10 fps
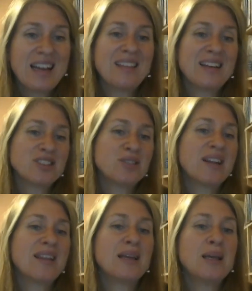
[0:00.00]
and that's going to
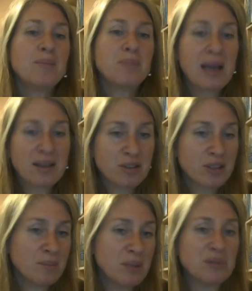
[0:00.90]
then impact their
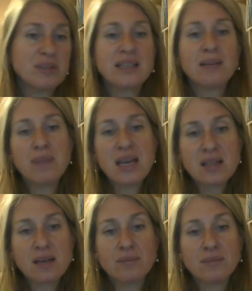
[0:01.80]
commutes and make
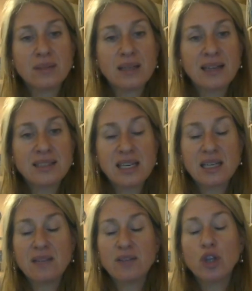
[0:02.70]
them take
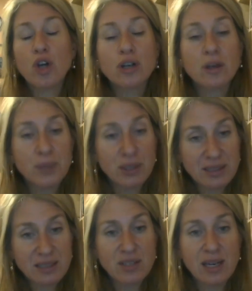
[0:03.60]
even longer
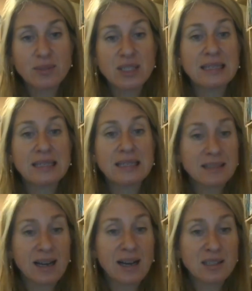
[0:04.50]
periods of time to get
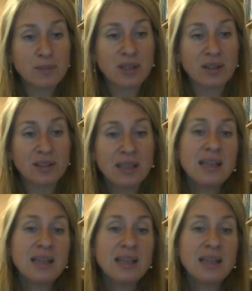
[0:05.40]
to hospital.